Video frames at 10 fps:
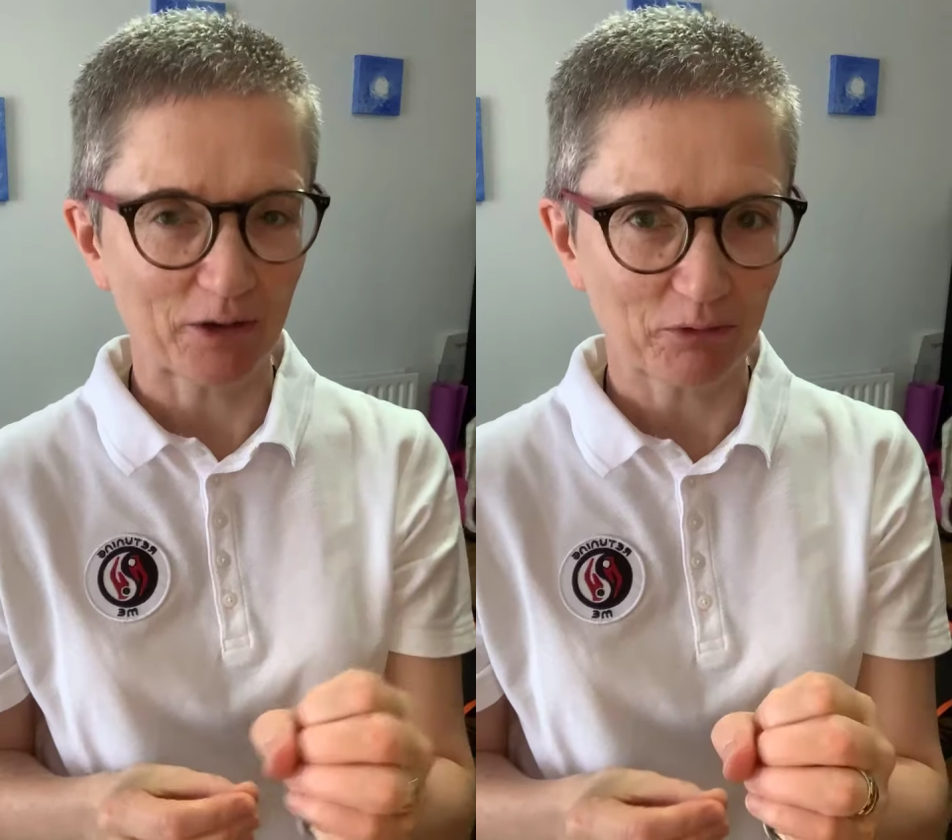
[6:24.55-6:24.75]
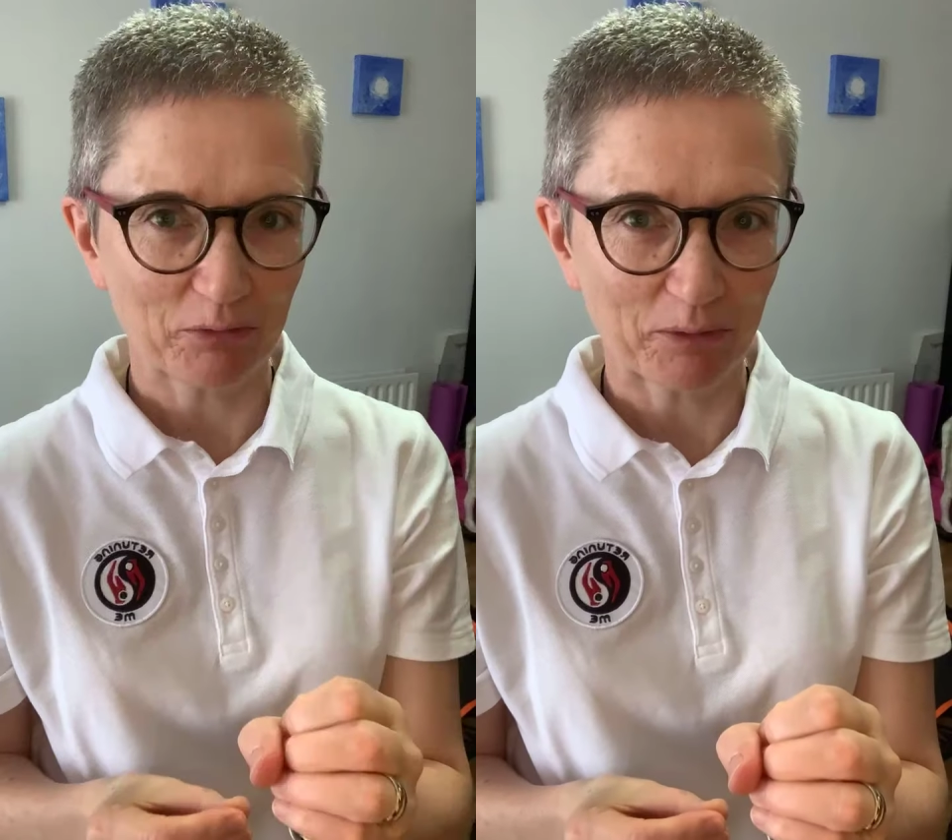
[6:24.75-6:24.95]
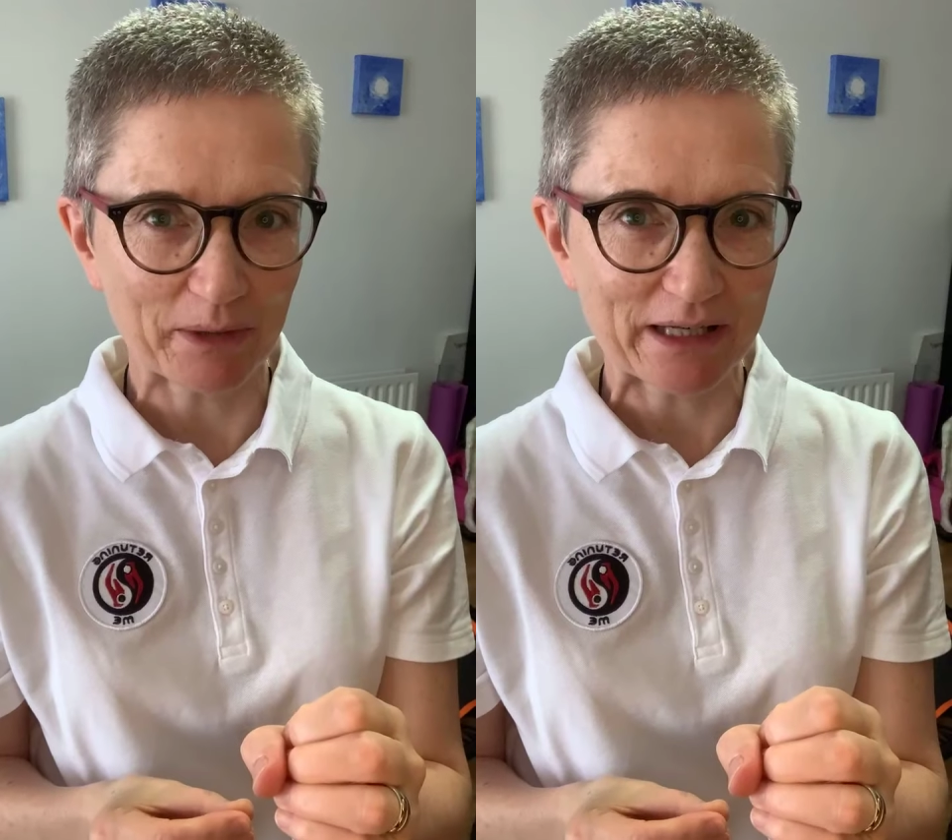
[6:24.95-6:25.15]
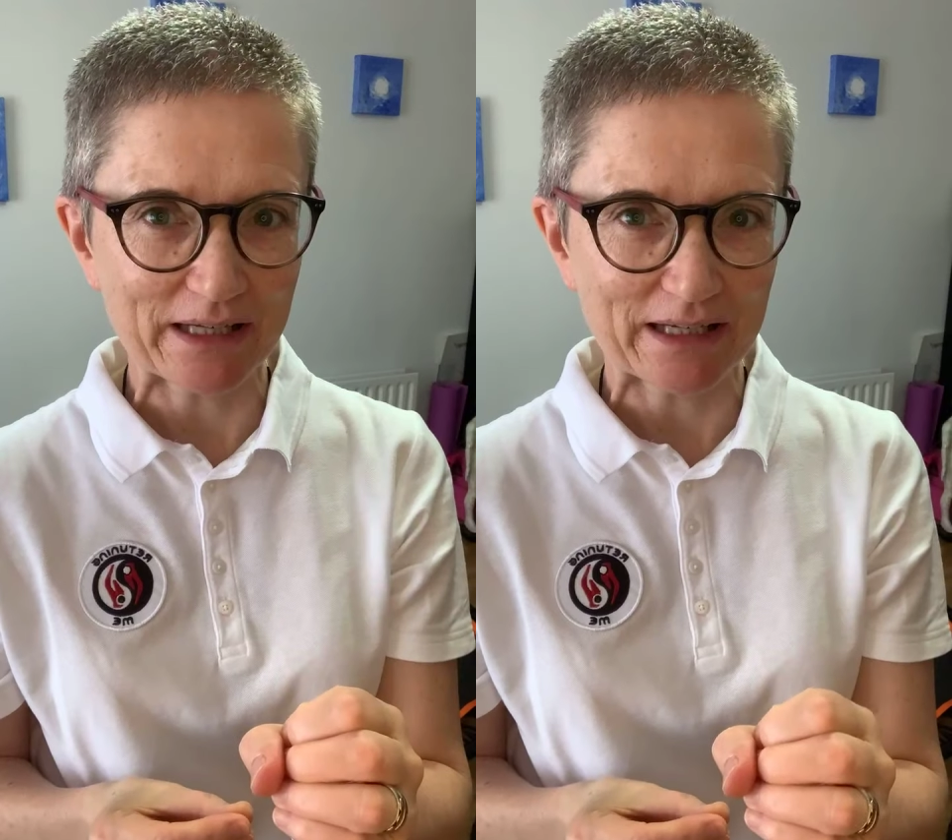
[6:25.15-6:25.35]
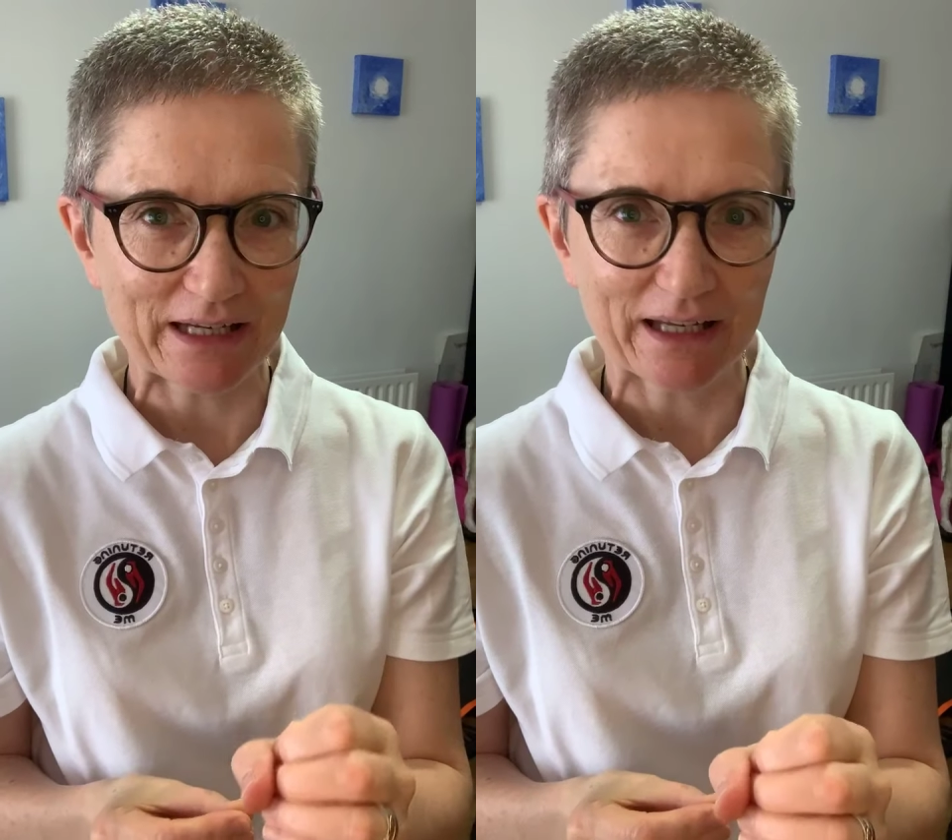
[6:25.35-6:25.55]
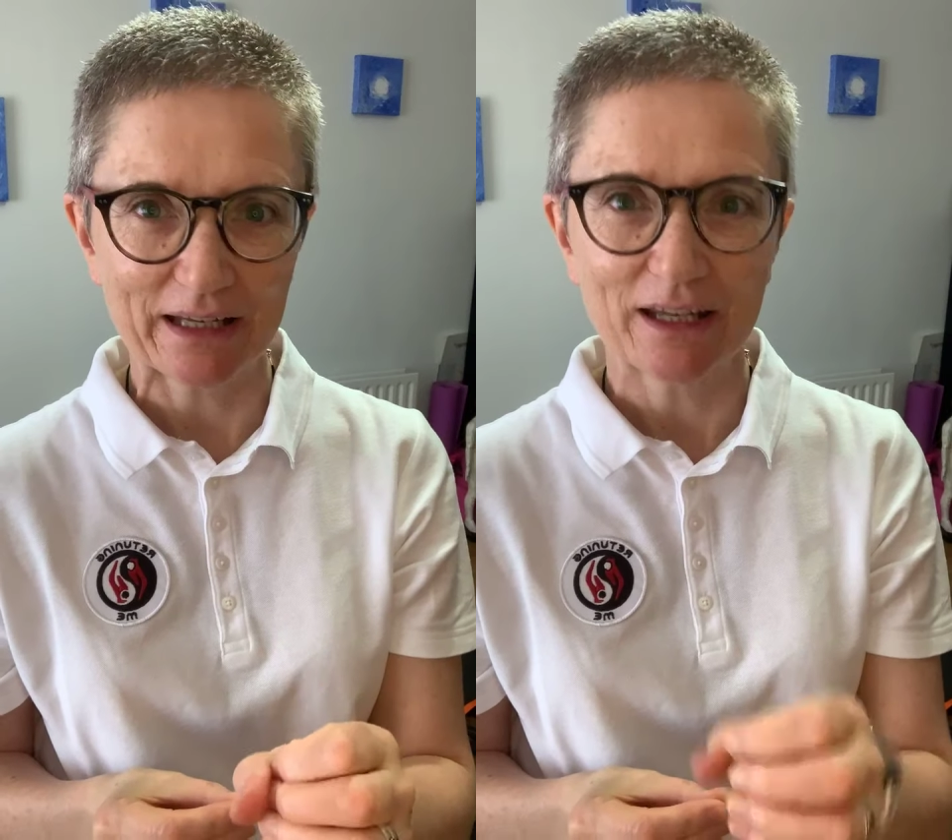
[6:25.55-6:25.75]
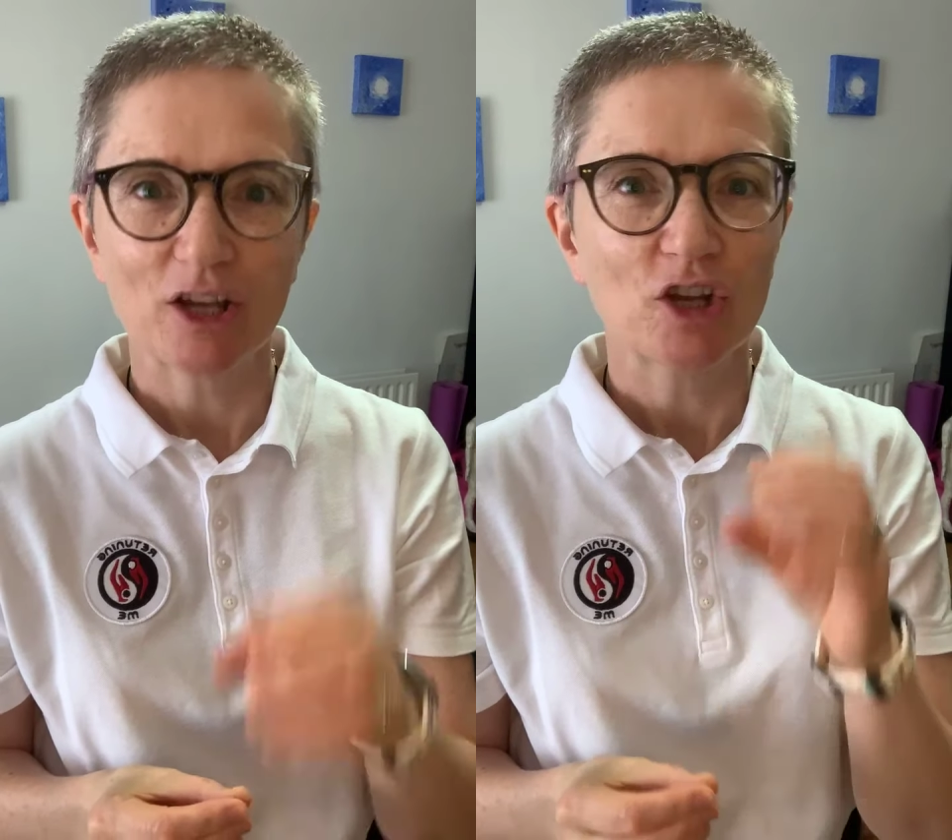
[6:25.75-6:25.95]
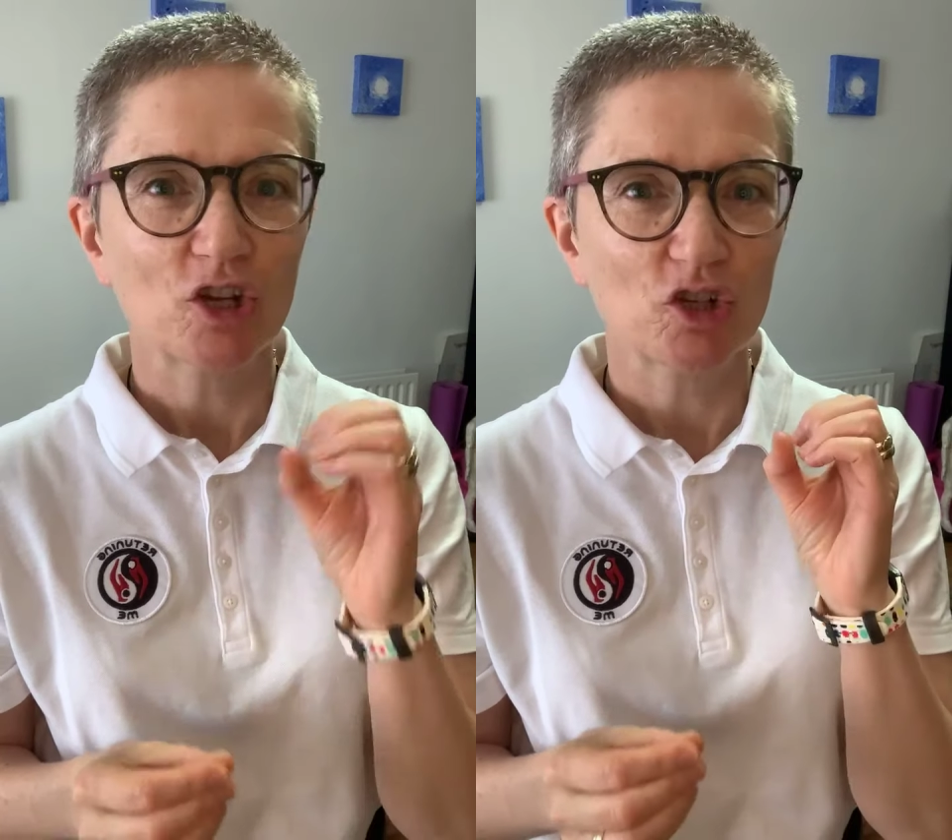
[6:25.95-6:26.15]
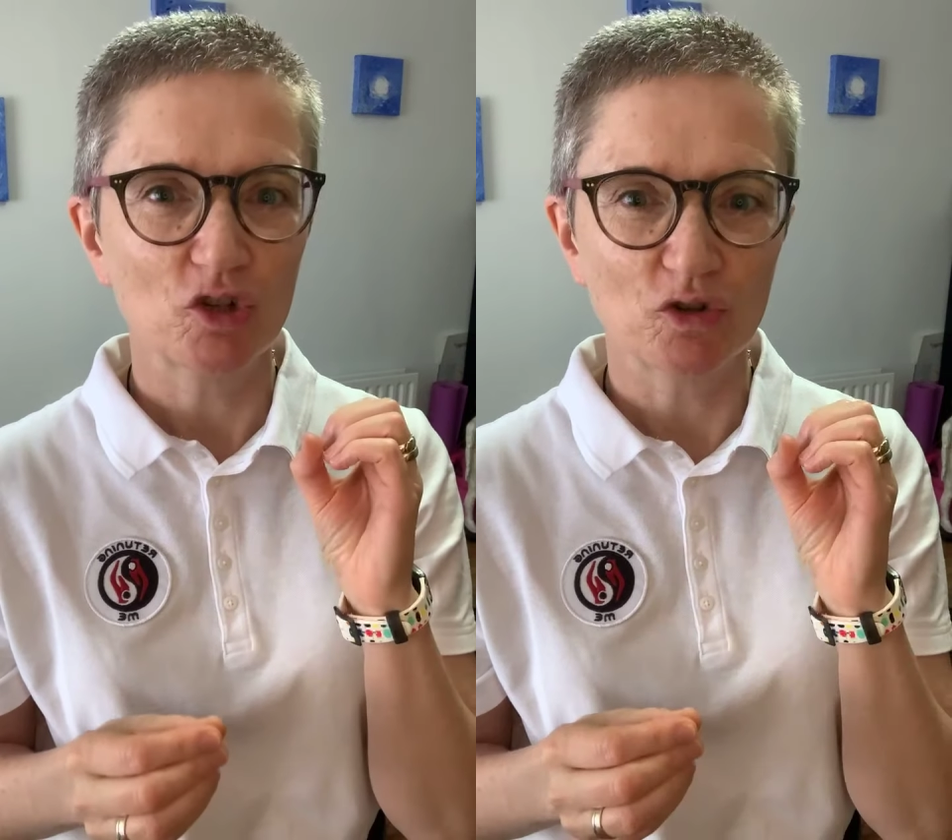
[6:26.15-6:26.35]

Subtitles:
with 1 minute a day. You're